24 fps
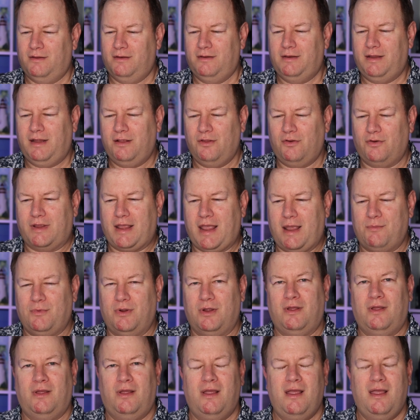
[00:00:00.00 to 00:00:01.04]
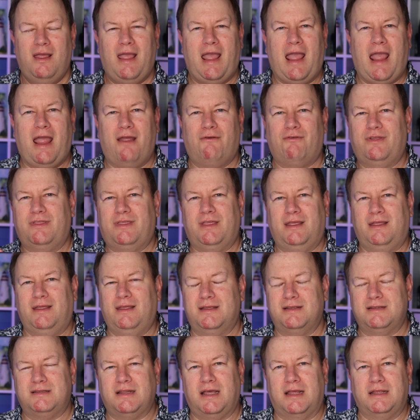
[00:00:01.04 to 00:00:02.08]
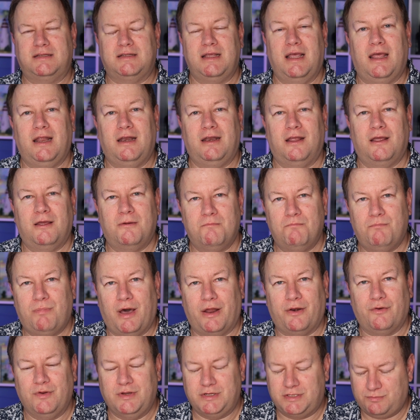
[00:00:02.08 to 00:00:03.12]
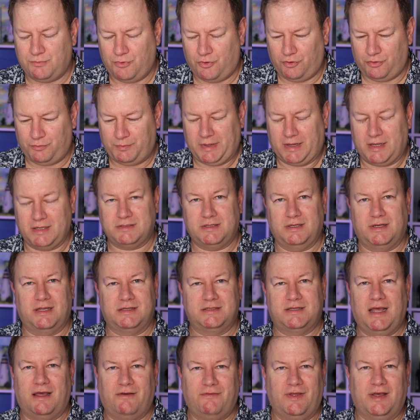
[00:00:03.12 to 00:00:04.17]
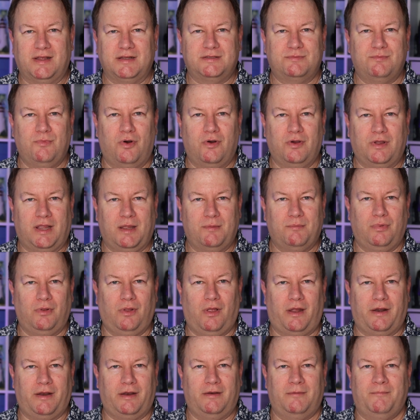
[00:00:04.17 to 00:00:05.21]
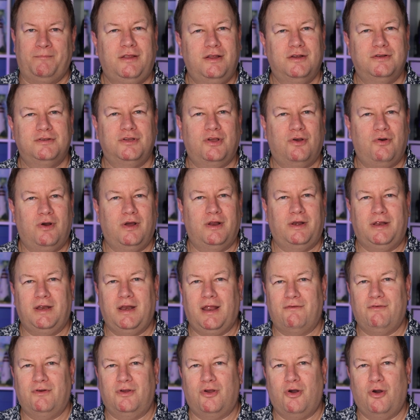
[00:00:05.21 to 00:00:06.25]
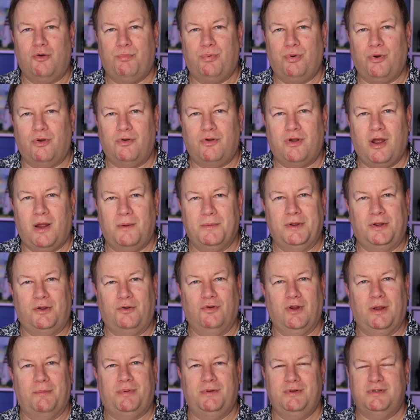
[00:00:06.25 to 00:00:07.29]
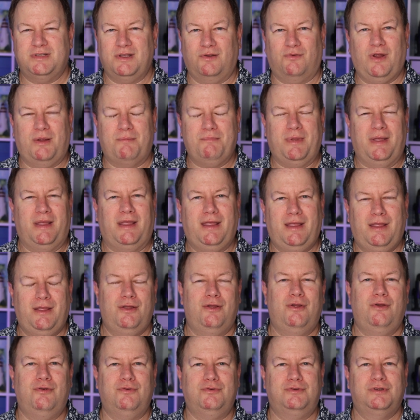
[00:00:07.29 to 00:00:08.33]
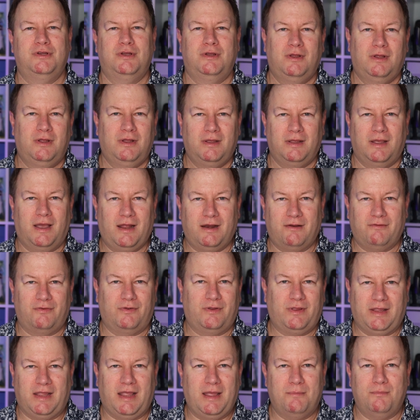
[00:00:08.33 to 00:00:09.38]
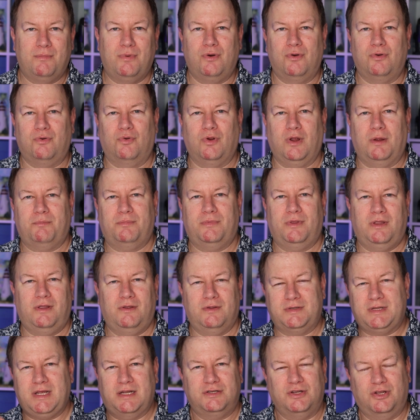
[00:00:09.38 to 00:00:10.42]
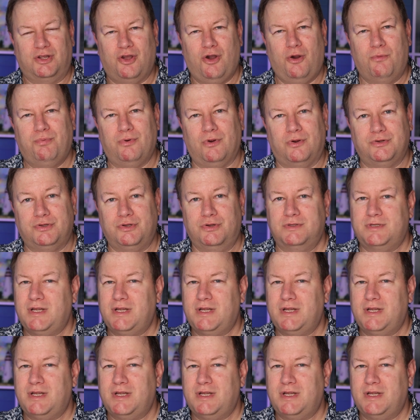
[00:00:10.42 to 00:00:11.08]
Neat little camera. Everything is nice and buttery smooth because it does have that small gimbal on it. Years ago I did have a GoPro Karma grip, and it's a great big huge kind of gimbal grip that you attach a GoPro to.